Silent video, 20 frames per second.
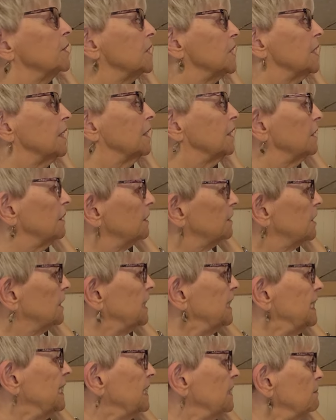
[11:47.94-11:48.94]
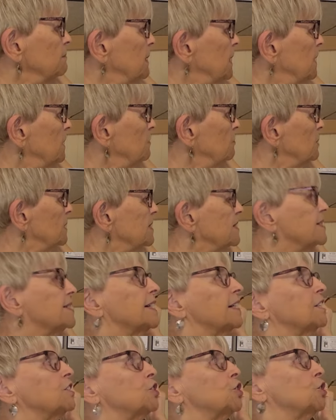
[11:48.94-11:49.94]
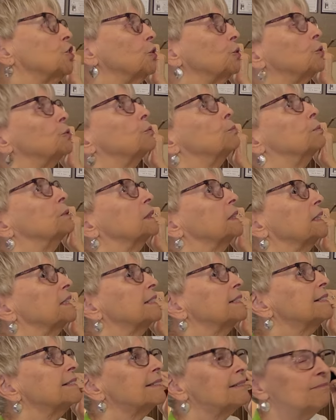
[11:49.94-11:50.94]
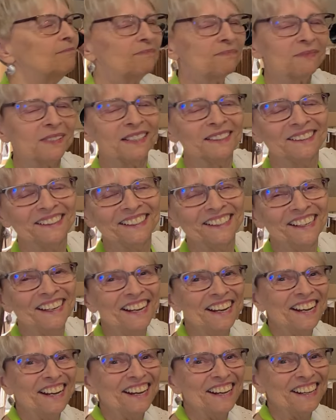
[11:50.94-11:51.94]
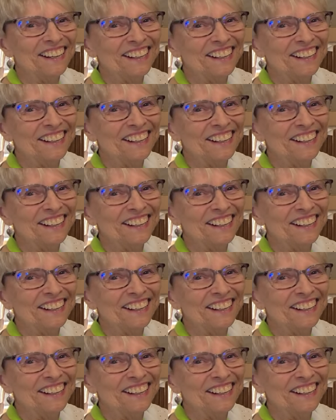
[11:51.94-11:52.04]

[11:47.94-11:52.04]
and tell, "Connect me with six two, please." There we